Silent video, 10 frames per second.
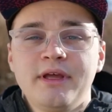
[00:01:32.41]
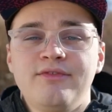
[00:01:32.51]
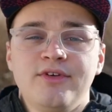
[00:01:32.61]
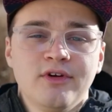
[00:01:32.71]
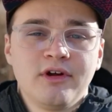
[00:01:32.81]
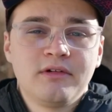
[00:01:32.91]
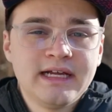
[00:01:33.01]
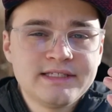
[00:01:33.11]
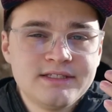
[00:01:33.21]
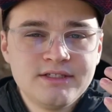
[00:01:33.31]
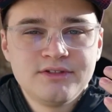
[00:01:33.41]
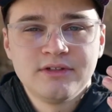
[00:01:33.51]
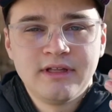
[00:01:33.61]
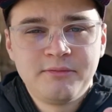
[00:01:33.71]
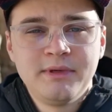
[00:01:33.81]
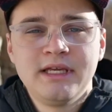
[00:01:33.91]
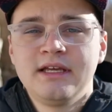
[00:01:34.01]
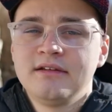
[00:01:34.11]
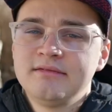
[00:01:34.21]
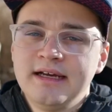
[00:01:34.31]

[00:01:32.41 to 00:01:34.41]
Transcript: if you're a glasses user like me.